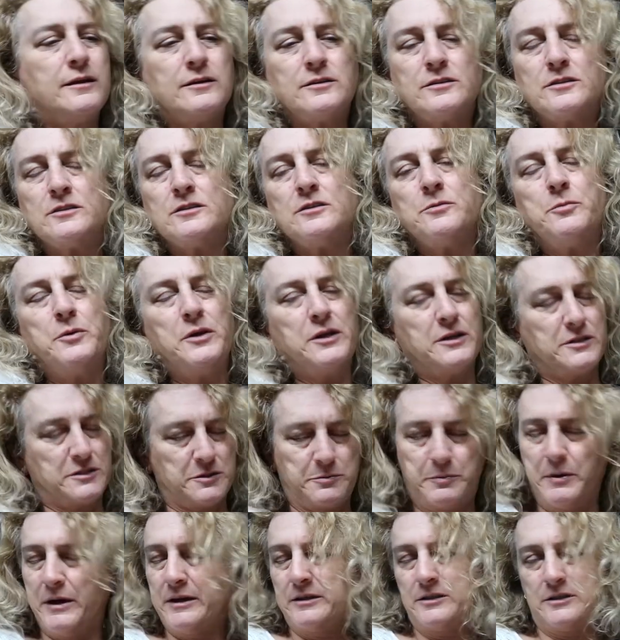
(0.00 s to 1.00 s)
That's to be
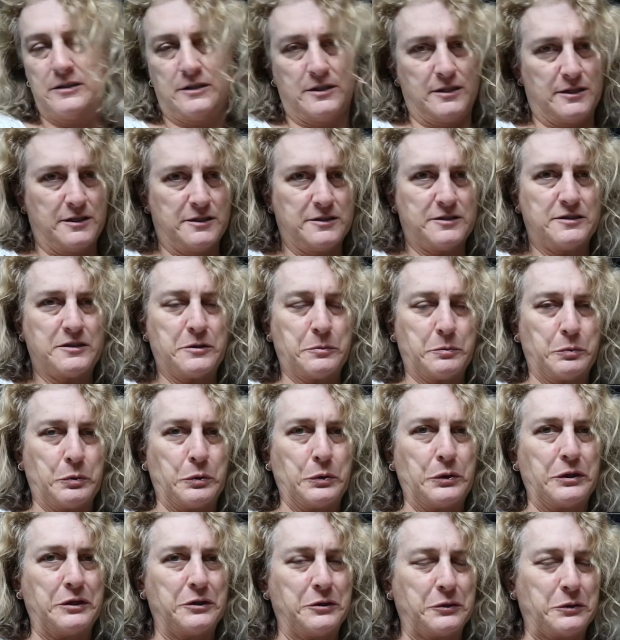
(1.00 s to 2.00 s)
expected, that at some
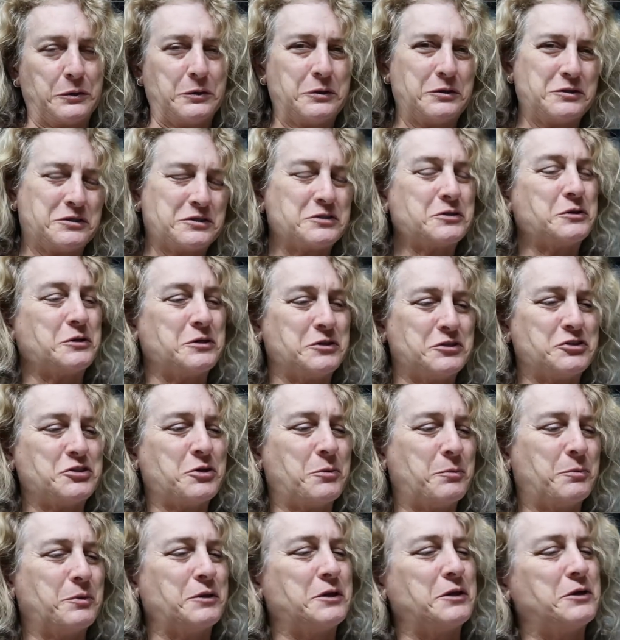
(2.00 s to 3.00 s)
point it's going to
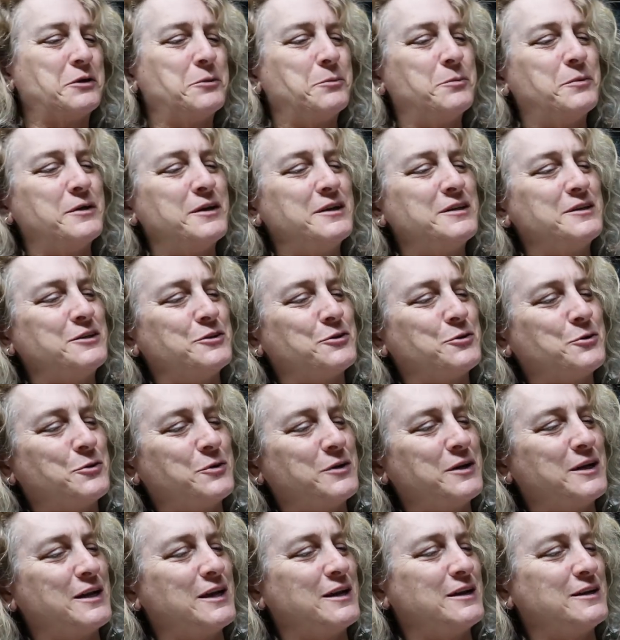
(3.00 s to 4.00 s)
jump a little bit. You're going
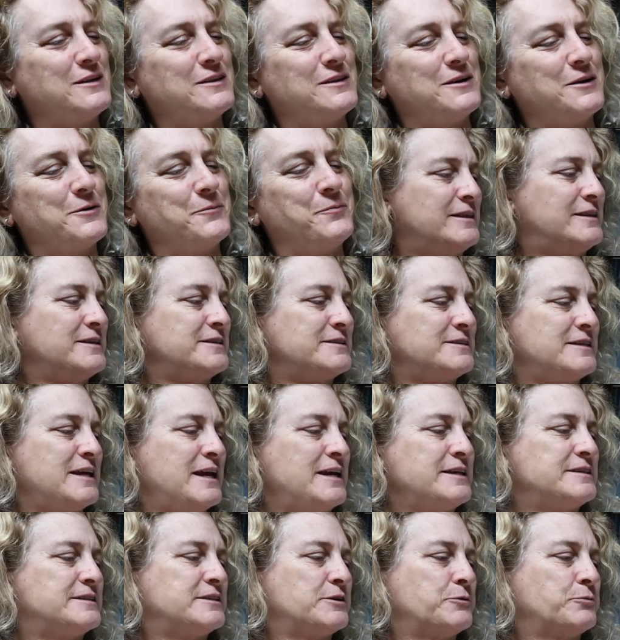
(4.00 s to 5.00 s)
to get in there. This
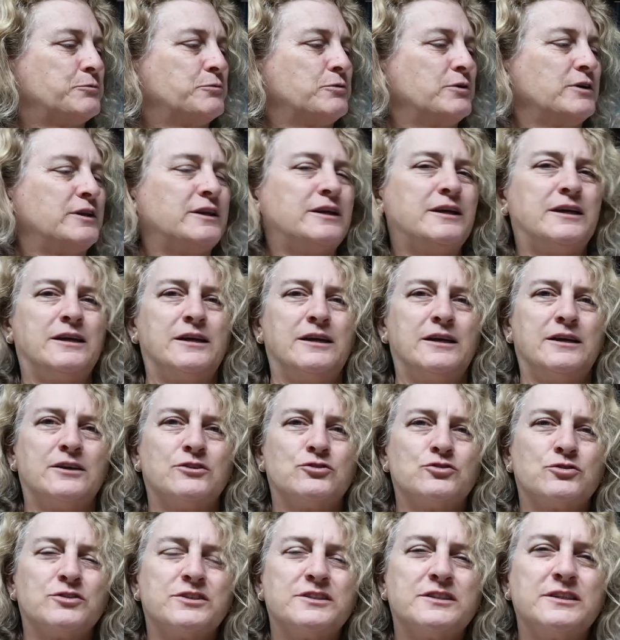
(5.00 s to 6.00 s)
has a really
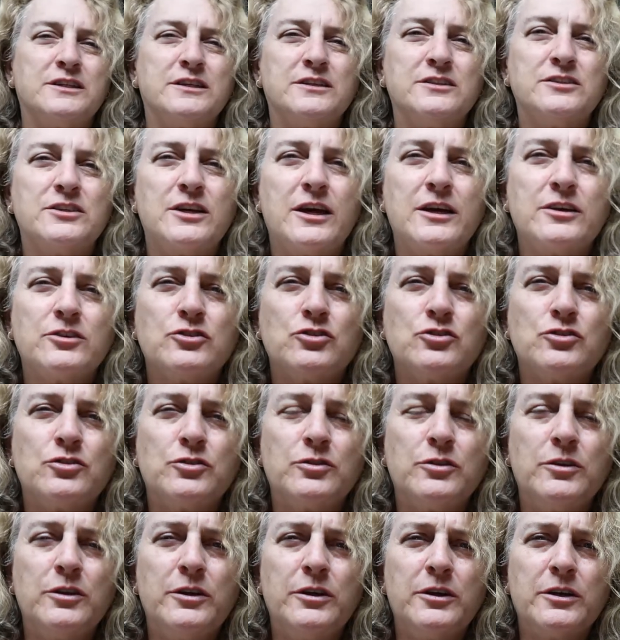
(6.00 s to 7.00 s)
interesting
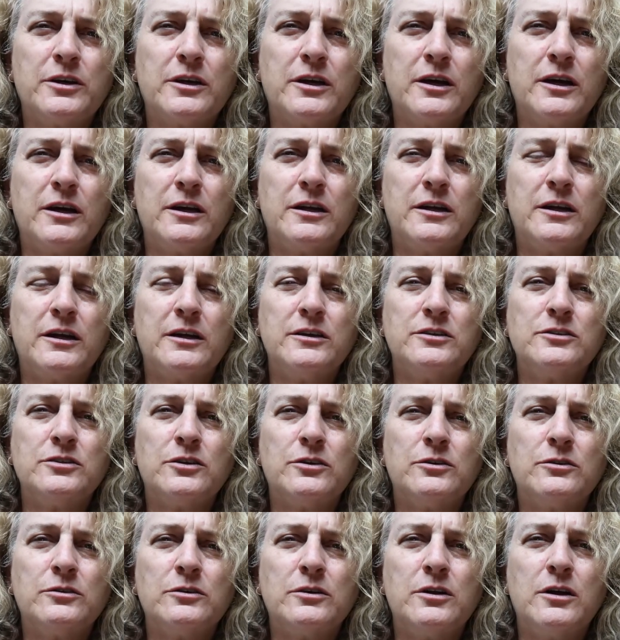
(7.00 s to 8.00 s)
textured look, and I
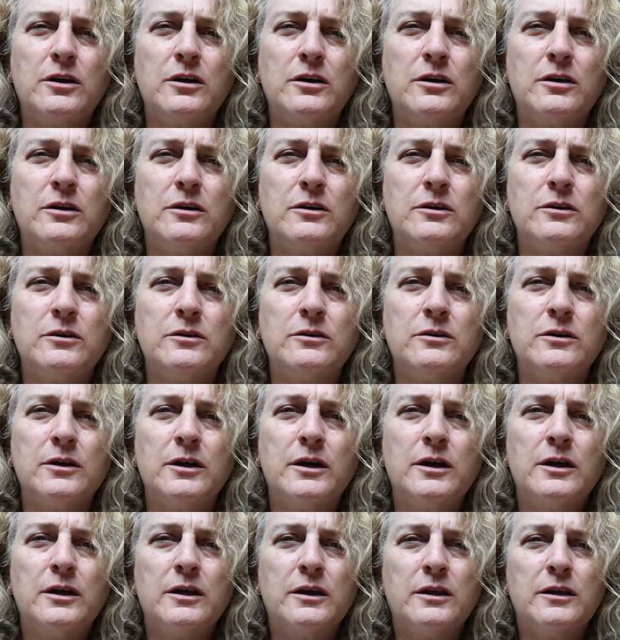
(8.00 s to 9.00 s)
don't know
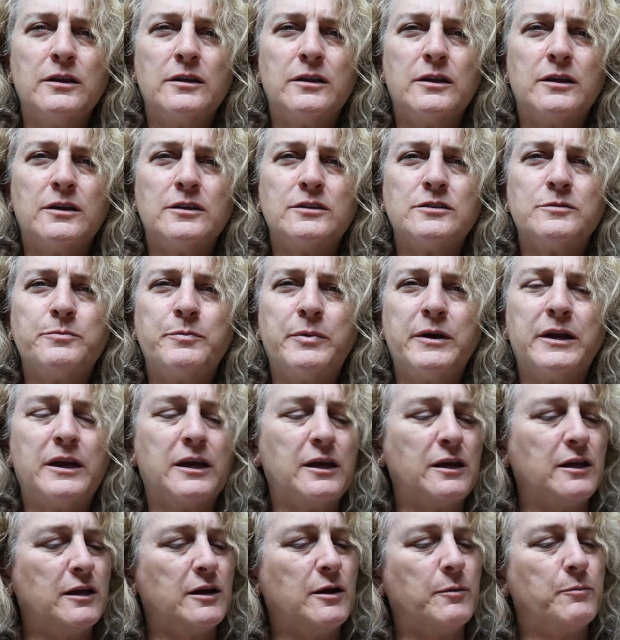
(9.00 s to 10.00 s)
that it's
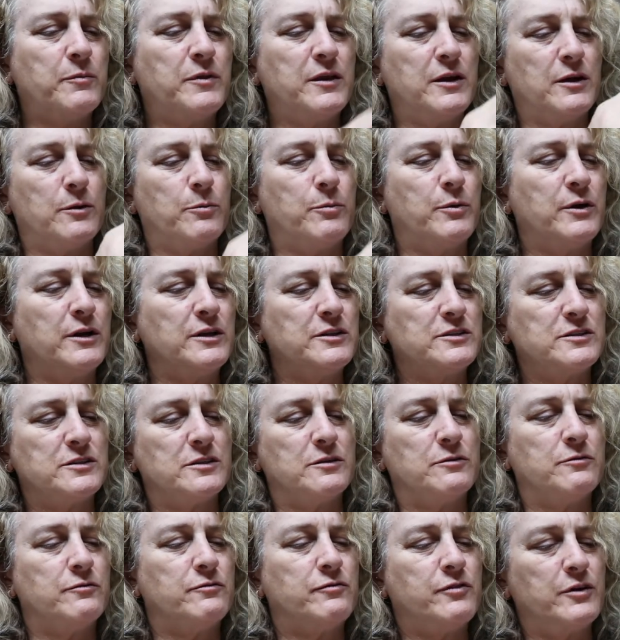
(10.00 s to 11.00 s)
picking it up there, but it's
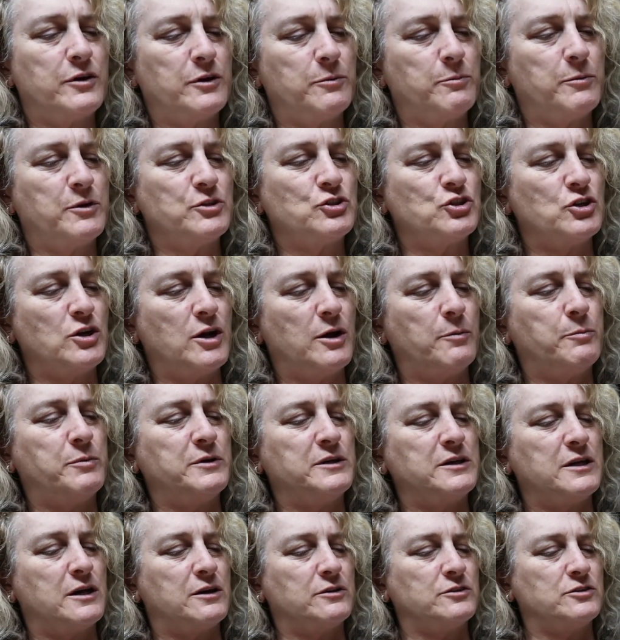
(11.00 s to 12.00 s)
a very much an up
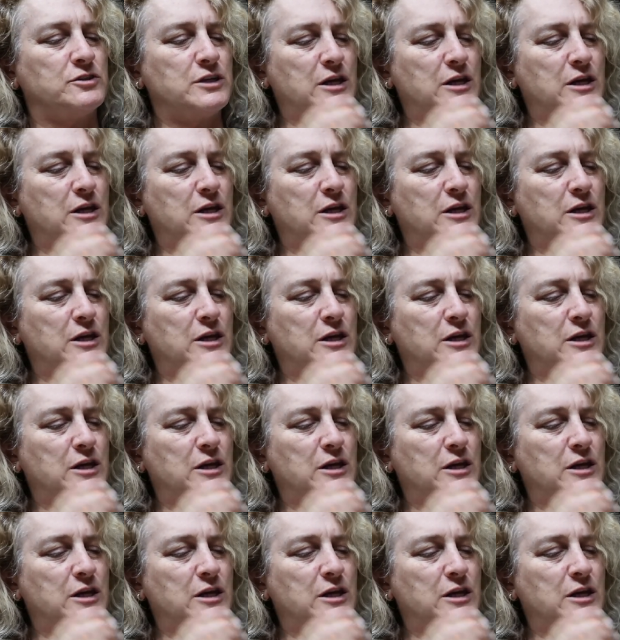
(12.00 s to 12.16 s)
and down